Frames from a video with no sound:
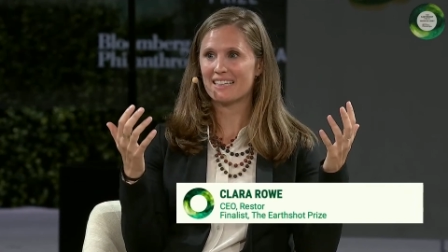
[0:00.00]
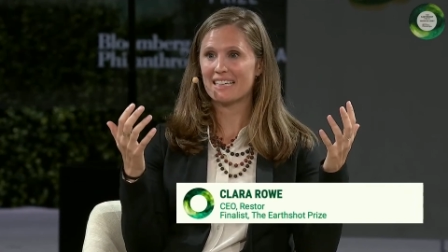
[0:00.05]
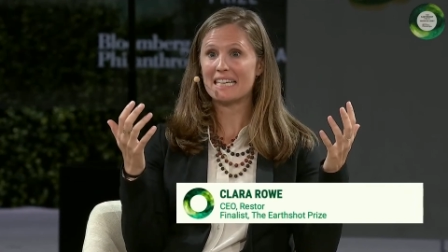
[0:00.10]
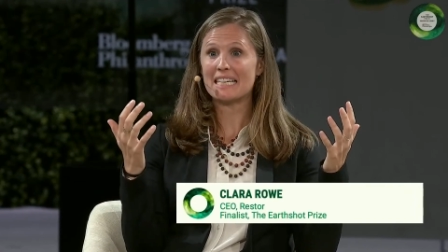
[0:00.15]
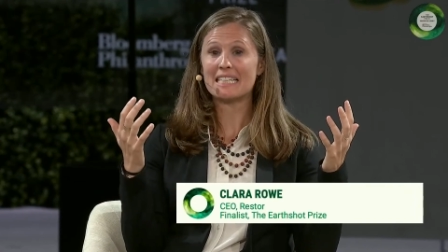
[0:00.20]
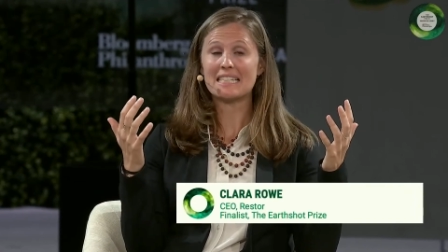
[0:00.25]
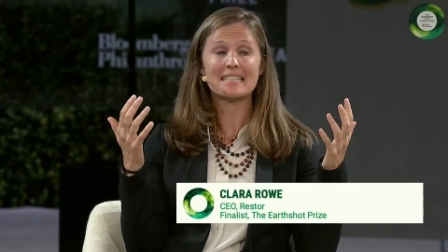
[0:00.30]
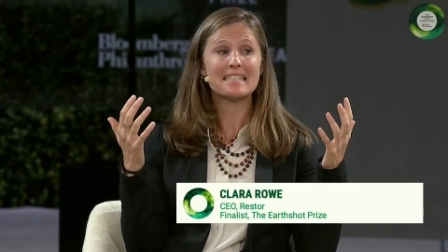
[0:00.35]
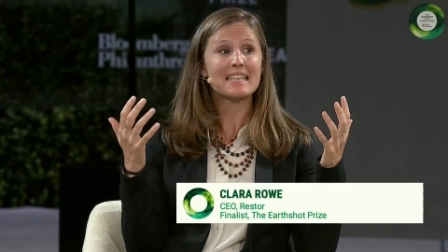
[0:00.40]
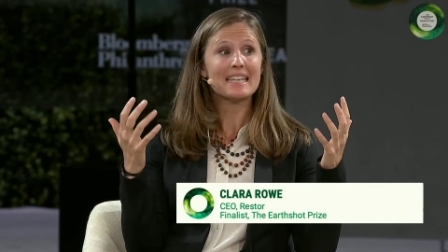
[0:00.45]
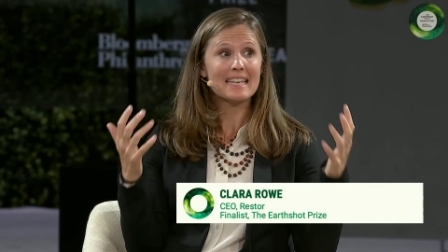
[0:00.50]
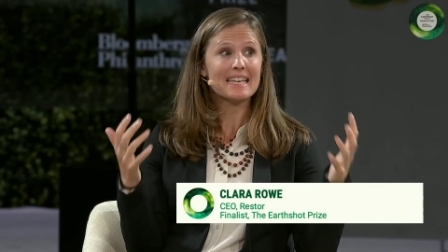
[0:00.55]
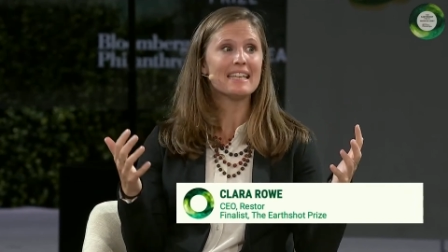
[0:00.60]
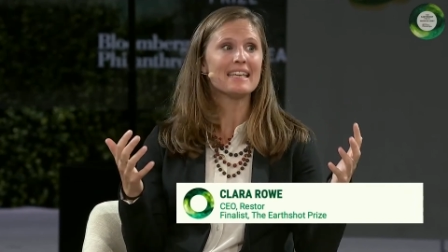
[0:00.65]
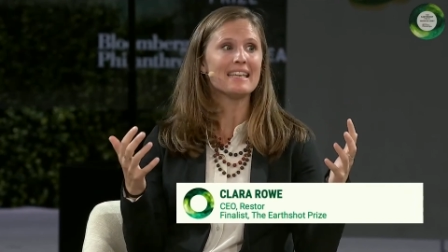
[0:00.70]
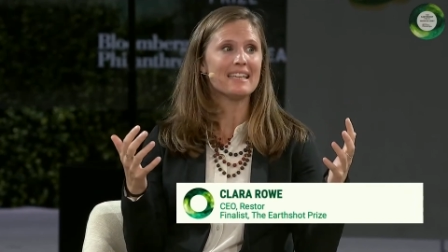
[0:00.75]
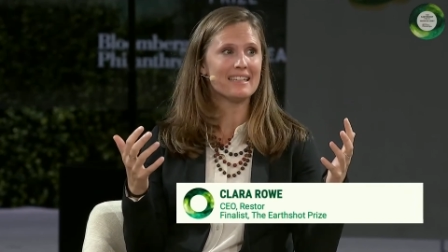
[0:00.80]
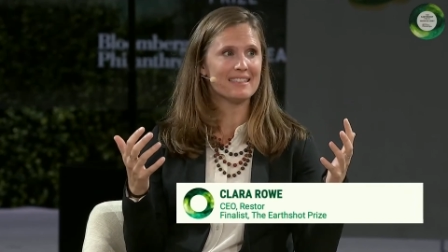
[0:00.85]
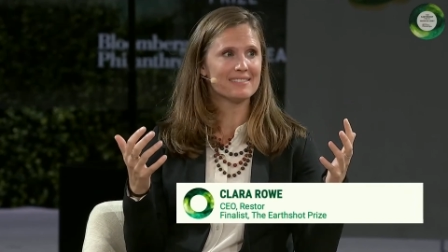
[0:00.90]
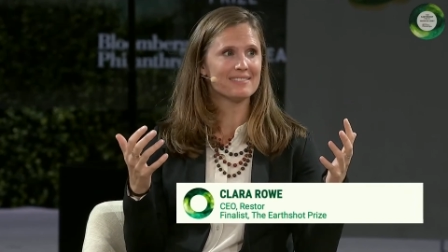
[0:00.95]
It's
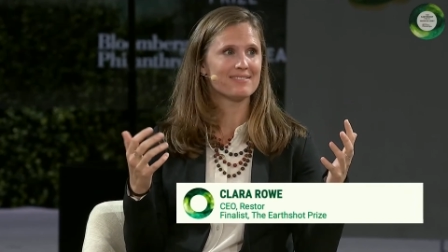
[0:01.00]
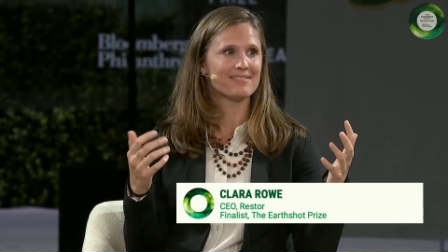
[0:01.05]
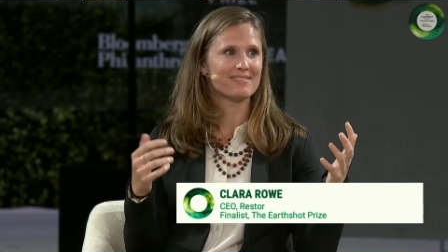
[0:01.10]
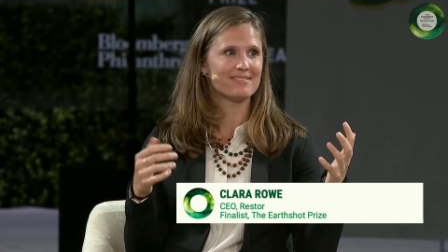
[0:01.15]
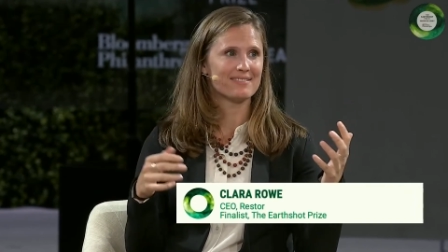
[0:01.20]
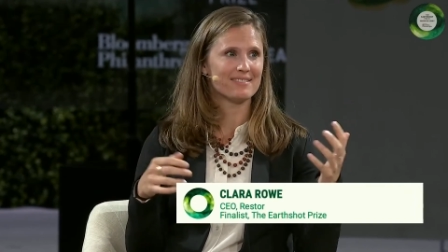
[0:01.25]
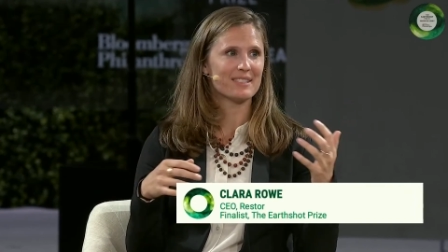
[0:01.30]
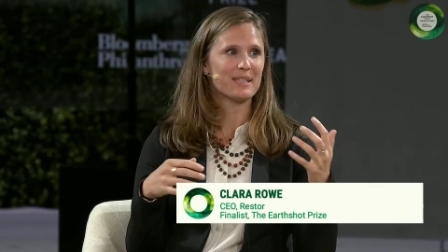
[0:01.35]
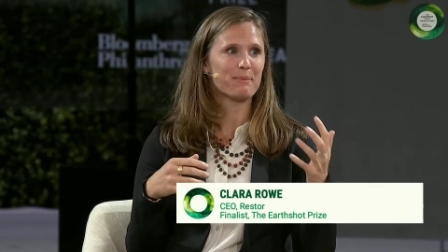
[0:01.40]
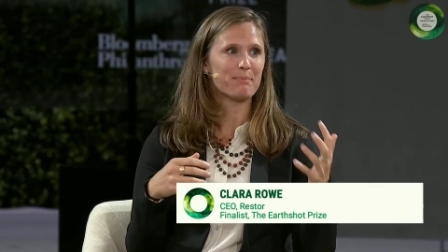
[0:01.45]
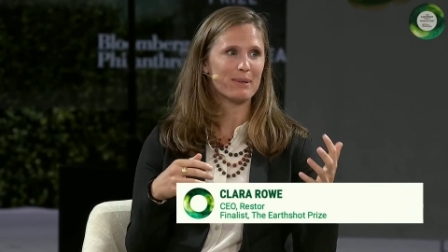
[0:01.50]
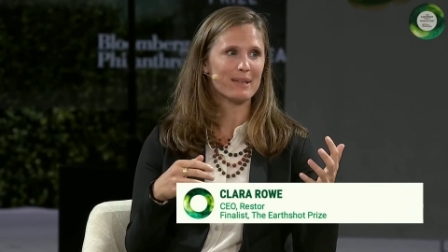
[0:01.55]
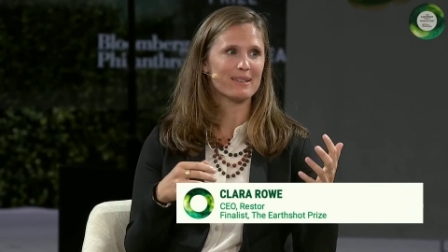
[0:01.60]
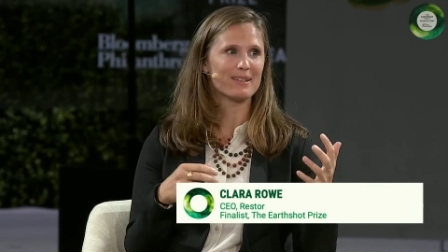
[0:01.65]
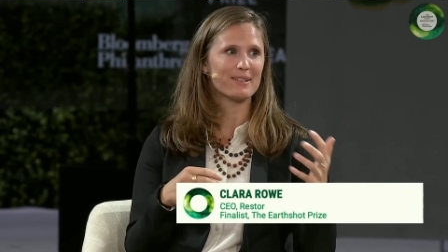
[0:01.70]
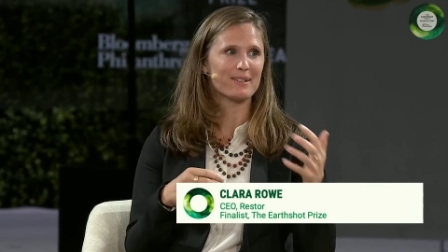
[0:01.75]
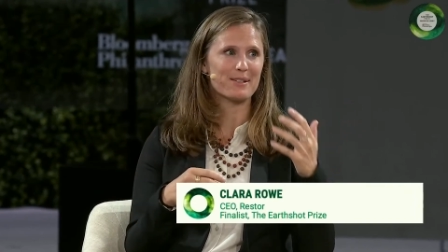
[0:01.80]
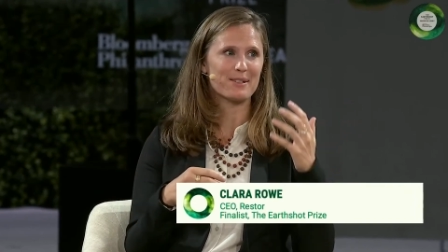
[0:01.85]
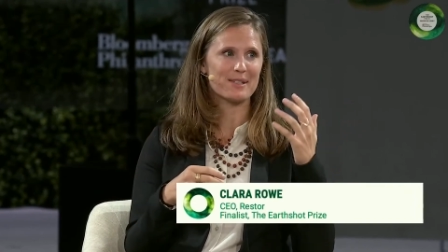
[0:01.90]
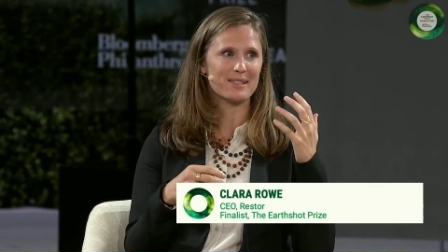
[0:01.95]
key to
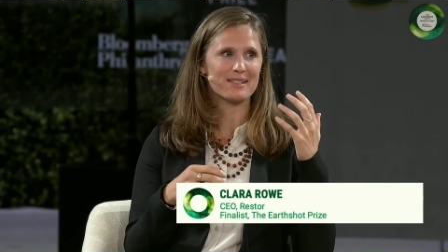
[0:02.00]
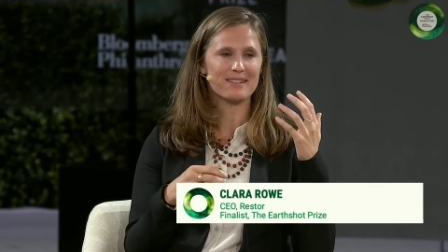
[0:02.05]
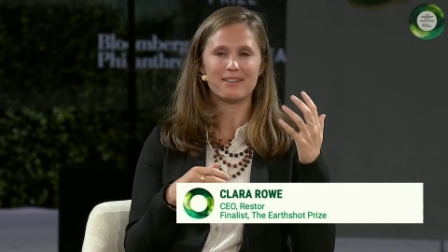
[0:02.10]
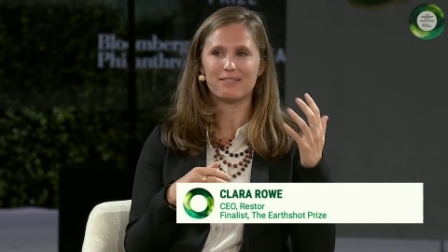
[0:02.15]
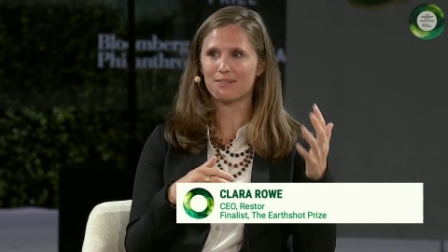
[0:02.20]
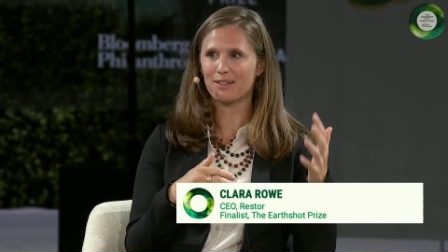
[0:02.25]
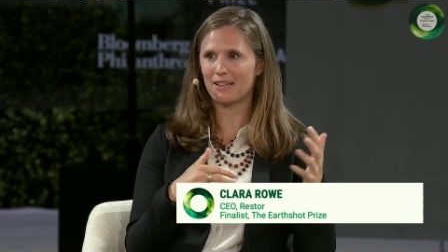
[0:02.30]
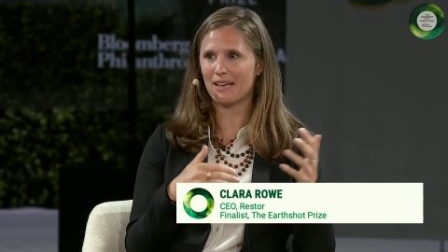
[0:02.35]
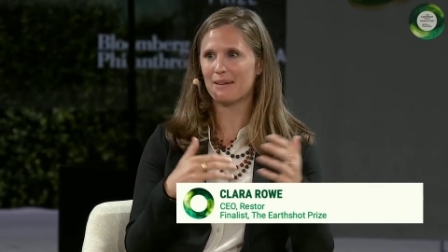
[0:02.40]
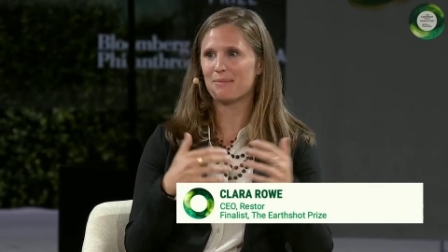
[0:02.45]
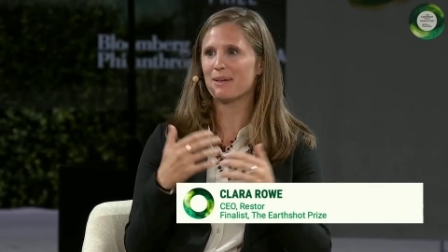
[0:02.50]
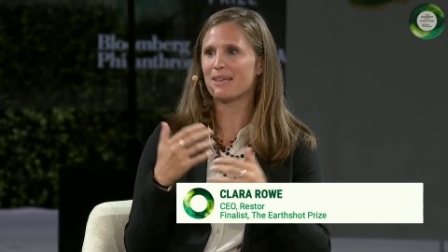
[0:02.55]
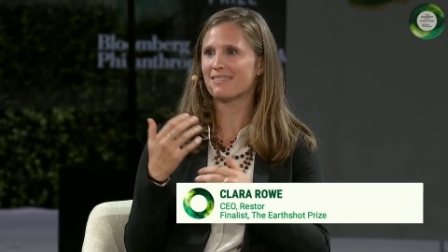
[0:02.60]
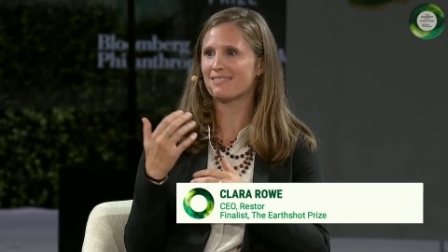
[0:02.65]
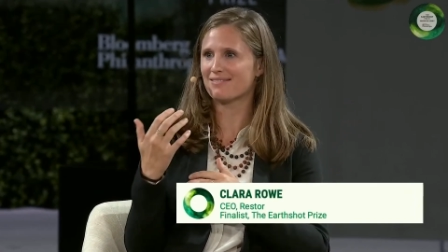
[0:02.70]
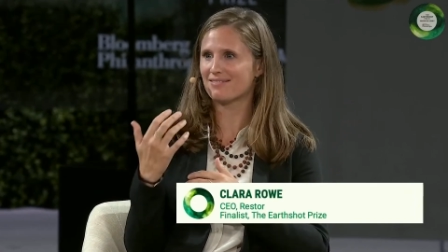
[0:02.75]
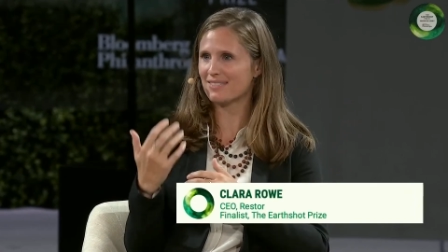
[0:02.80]
pillars of climate,